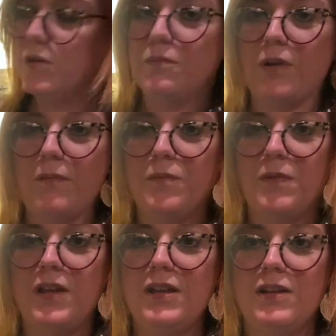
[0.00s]
can
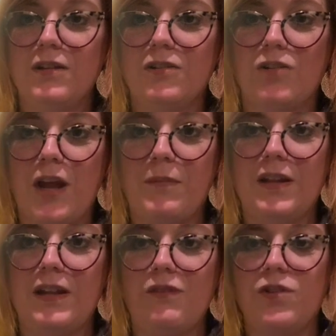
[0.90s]
probably grab
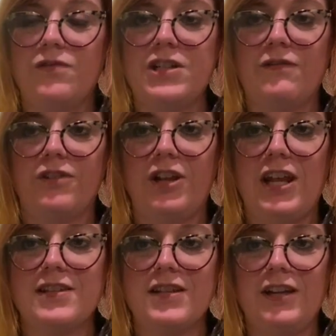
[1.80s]
it, if you have Teflon
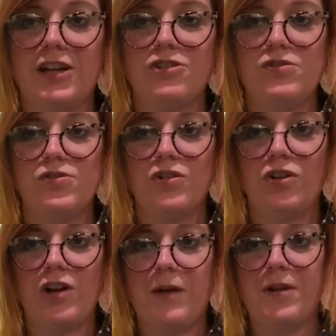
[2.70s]
hands like I do, you can
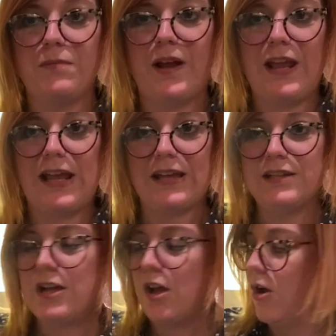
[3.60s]
grab it by
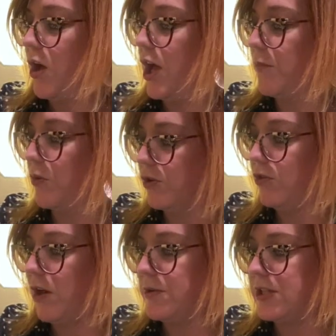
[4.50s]
hand, or you can
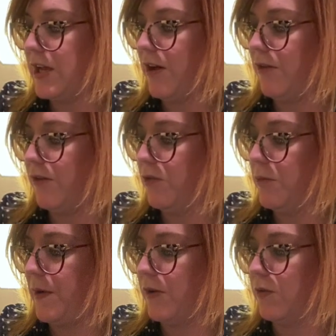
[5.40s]
grab a towel or a
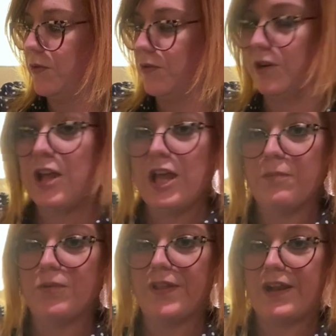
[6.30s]
pot holder and
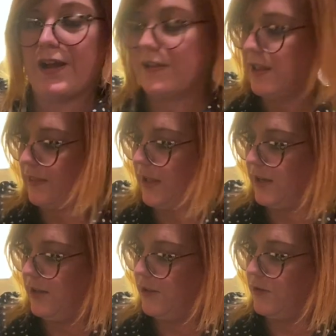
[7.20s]
pull that out. Let
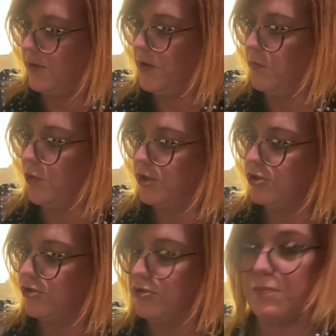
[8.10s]
any of the
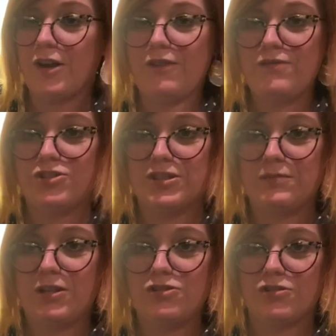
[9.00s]
moisture drip off just to
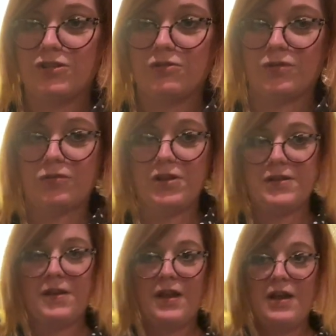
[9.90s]
make sure here real quick.
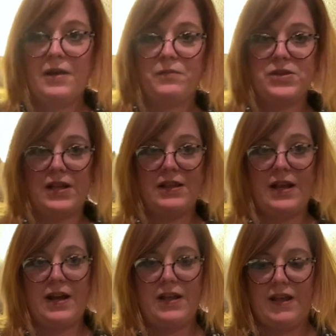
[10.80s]
Take that
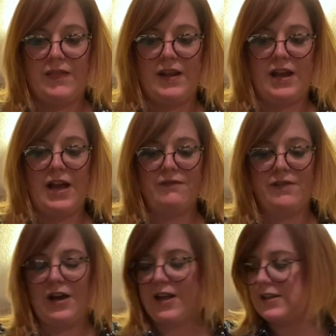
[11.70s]
out, and then I've
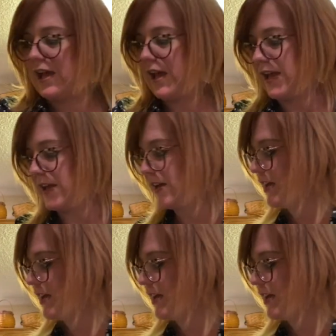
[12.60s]
got a